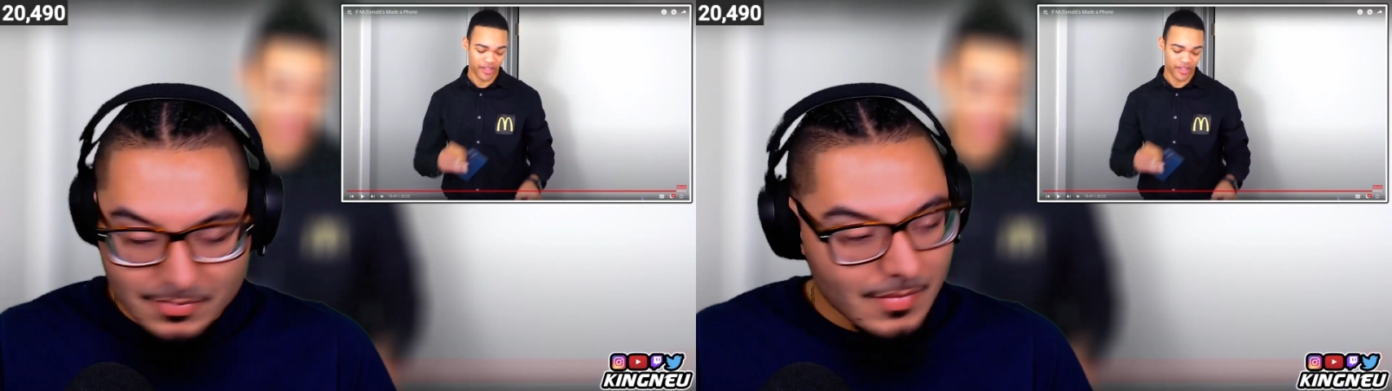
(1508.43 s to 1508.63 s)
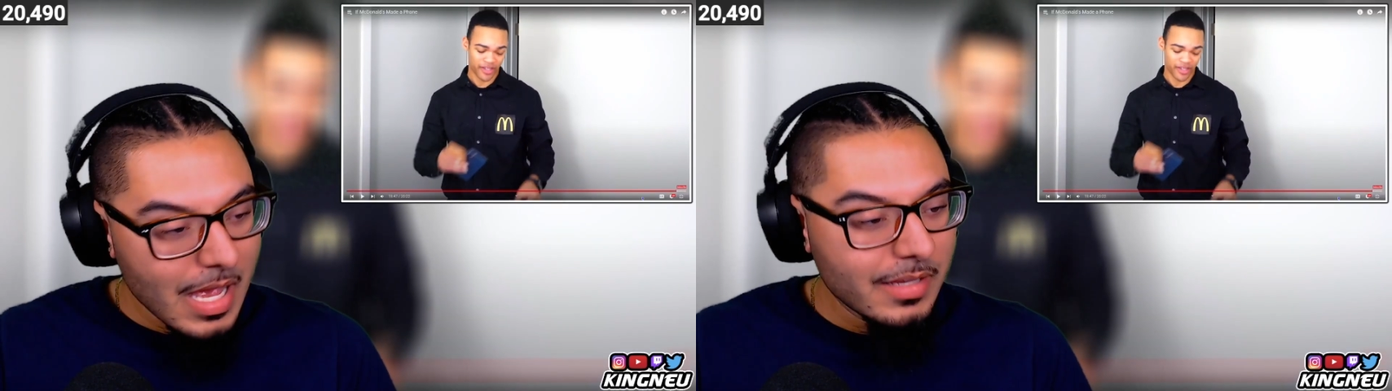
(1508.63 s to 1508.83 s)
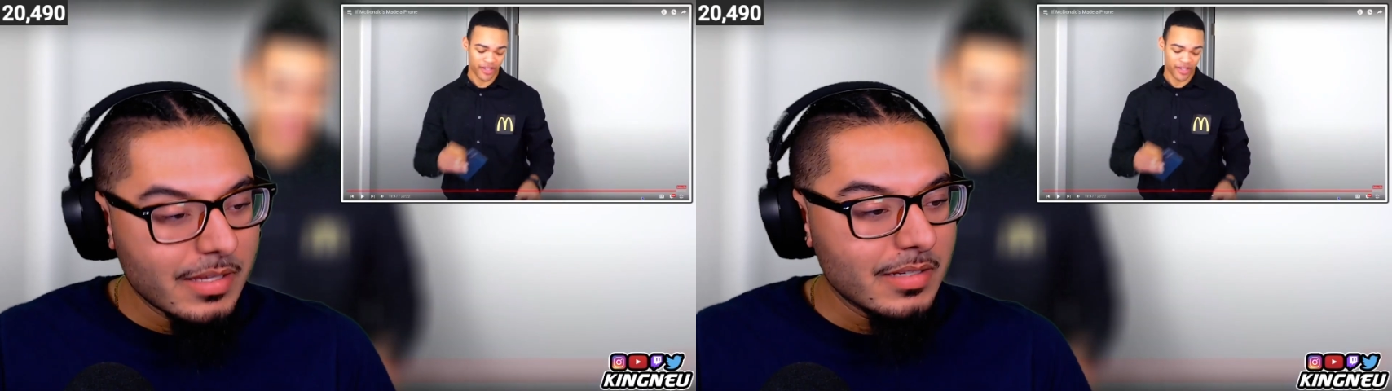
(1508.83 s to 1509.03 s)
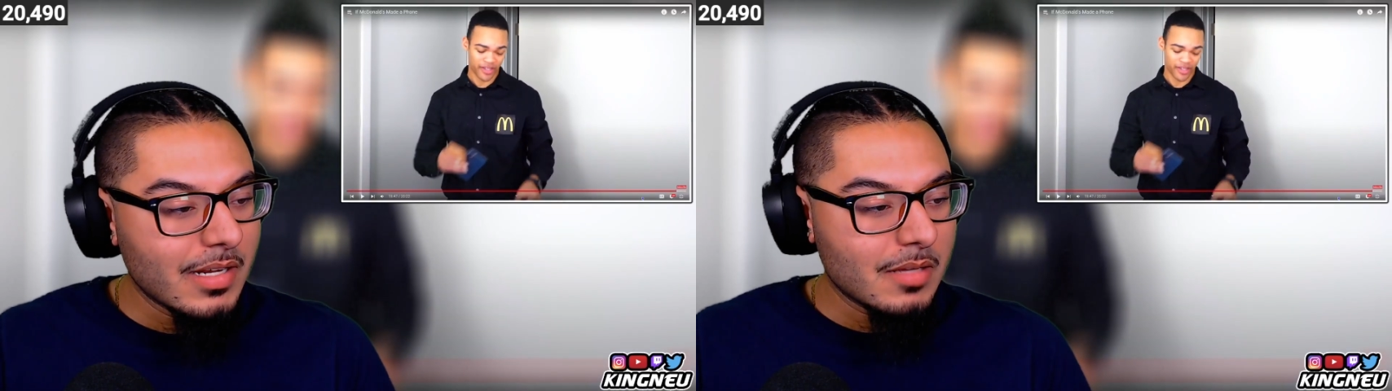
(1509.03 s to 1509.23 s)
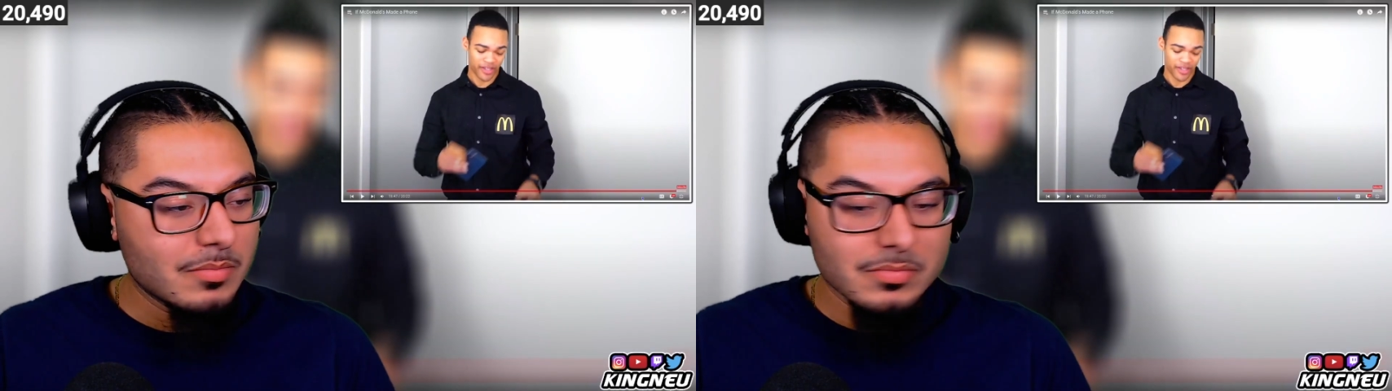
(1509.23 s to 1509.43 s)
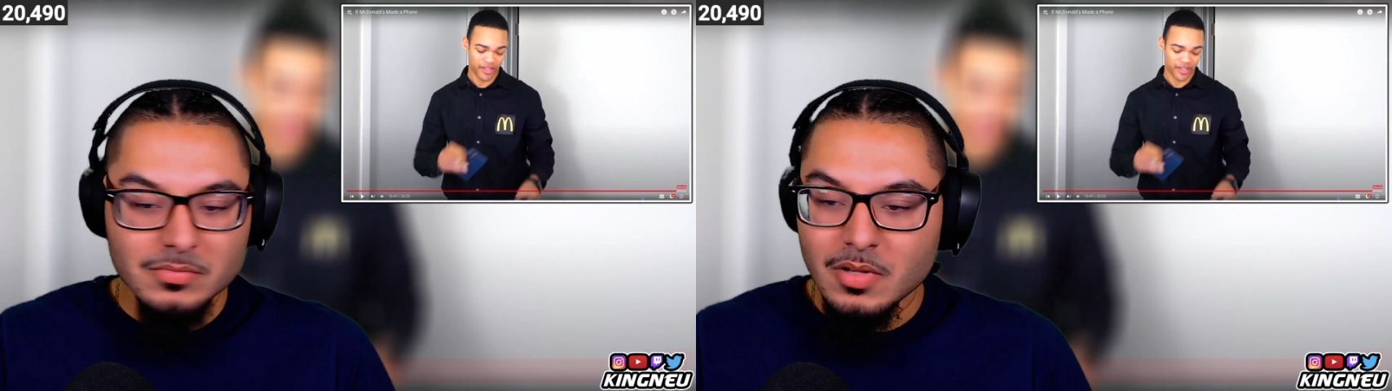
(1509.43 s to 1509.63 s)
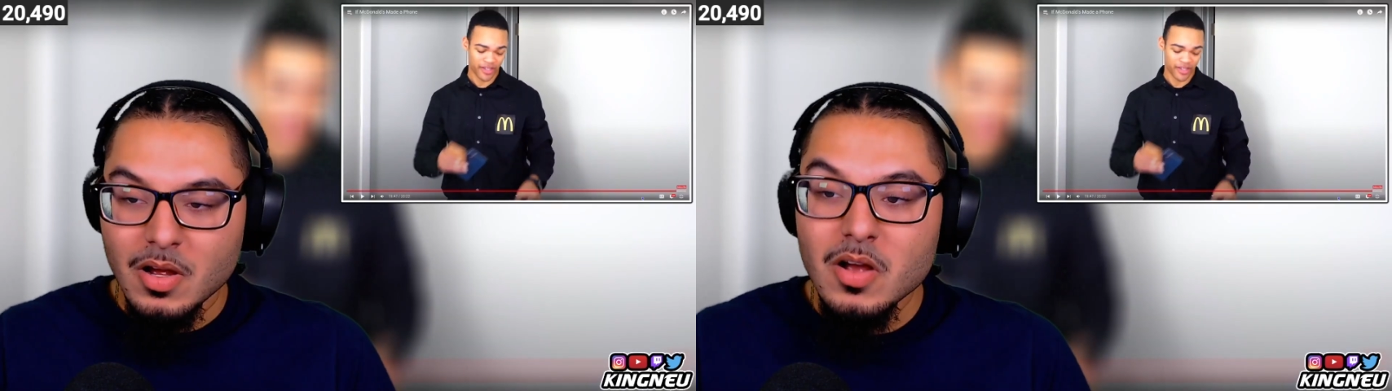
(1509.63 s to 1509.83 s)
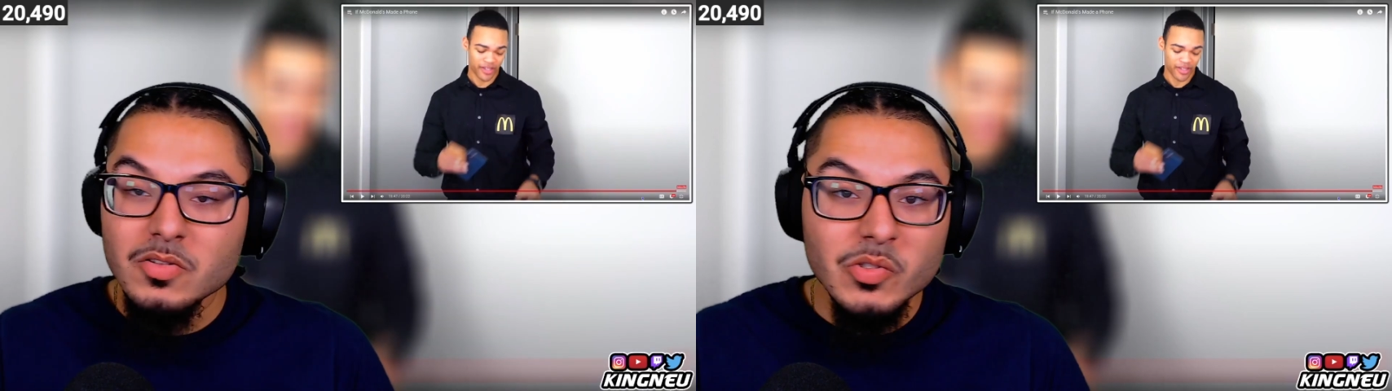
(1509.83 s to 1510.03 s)
Speaker 1: I kidnap.
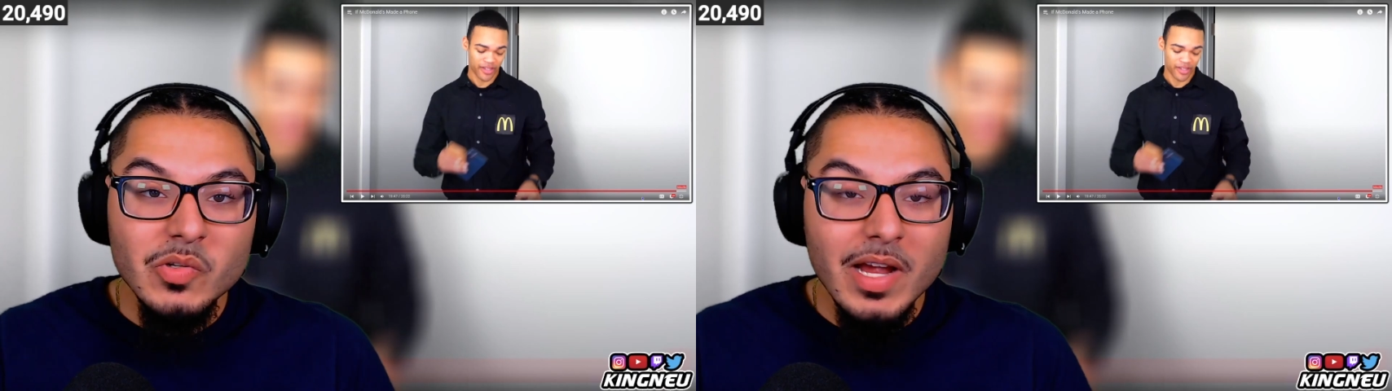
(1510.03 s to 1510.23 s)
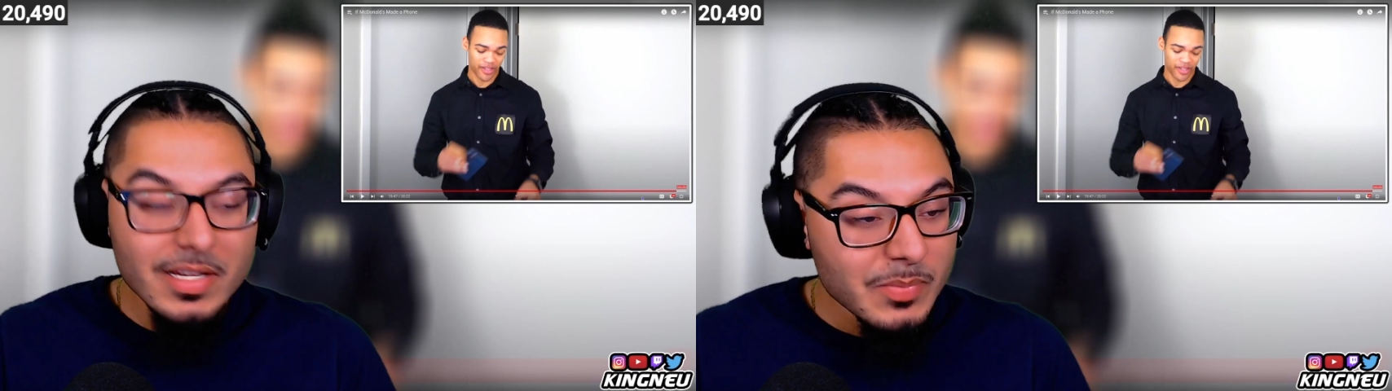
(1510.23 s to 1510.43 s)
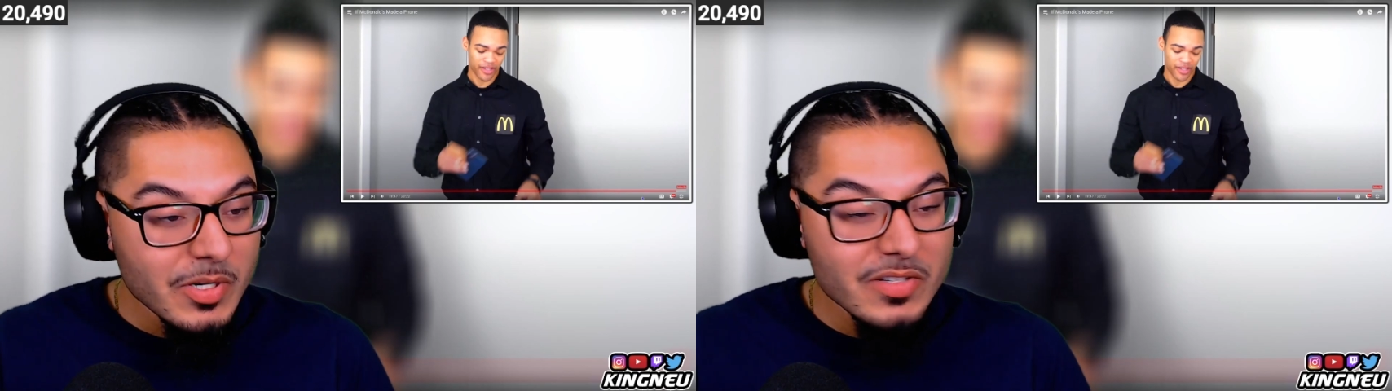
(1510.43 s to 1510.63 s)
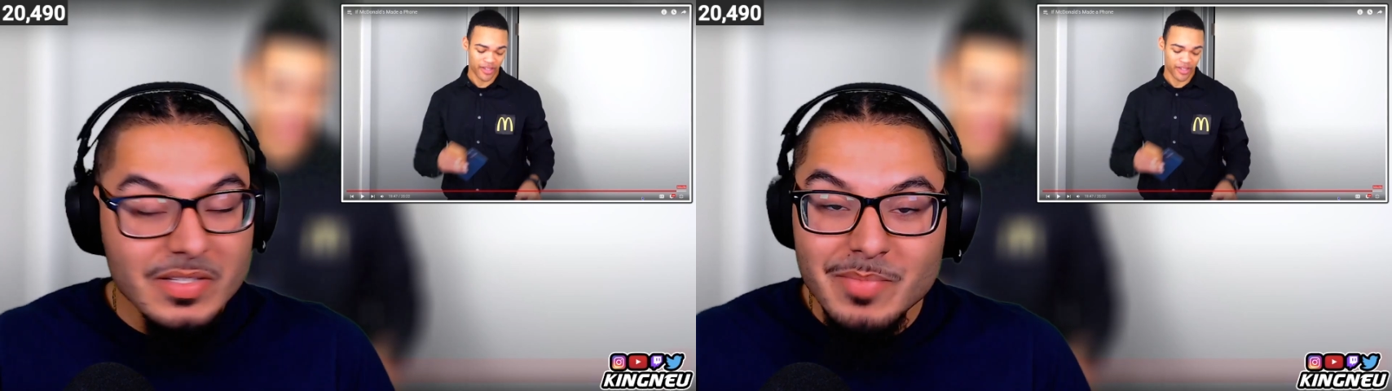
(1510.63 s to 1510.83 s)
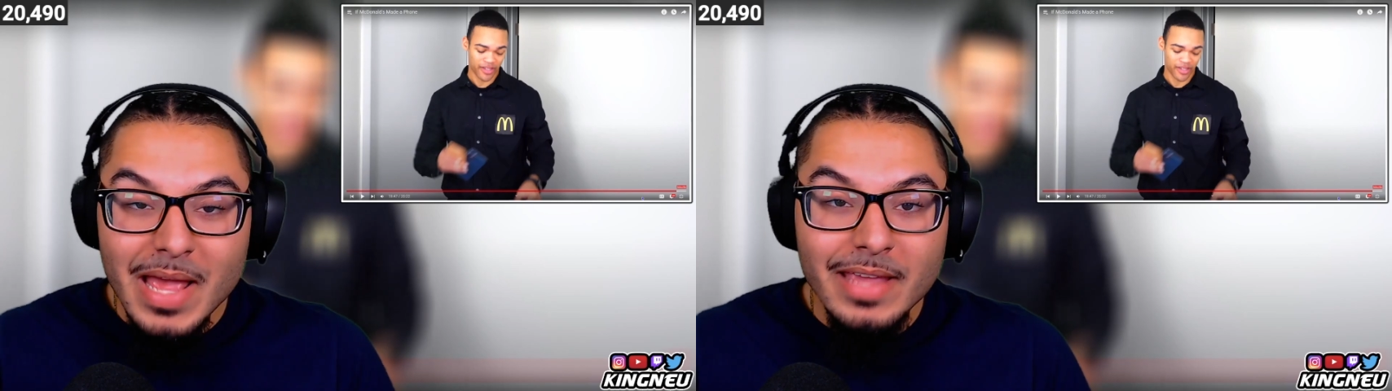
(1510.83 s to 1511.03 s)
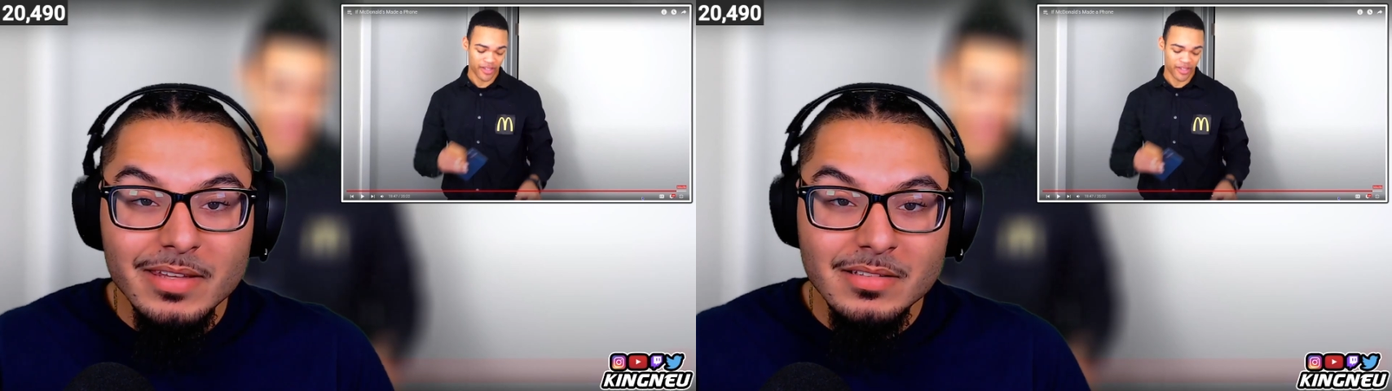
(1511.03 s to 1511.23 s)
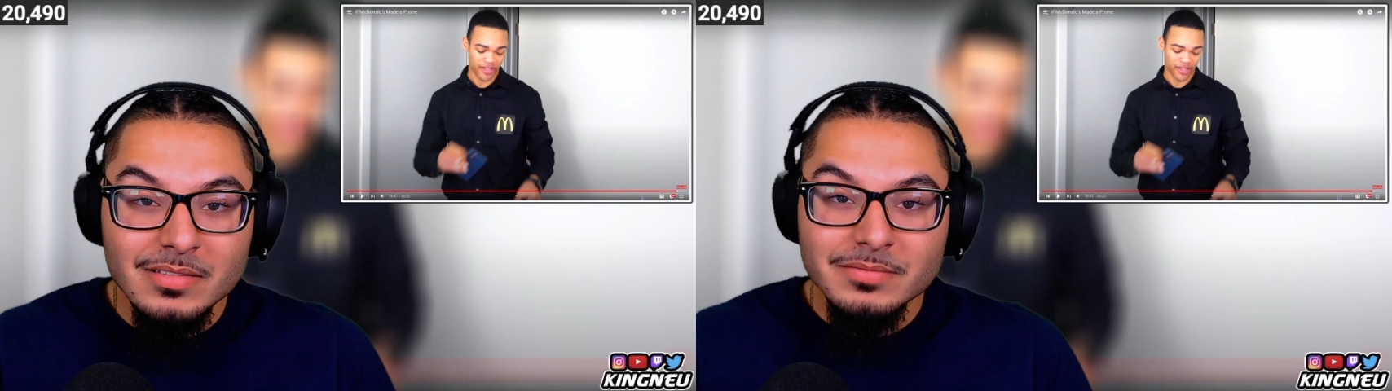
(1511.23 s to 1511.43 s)
Oh, so you got experience in bagging?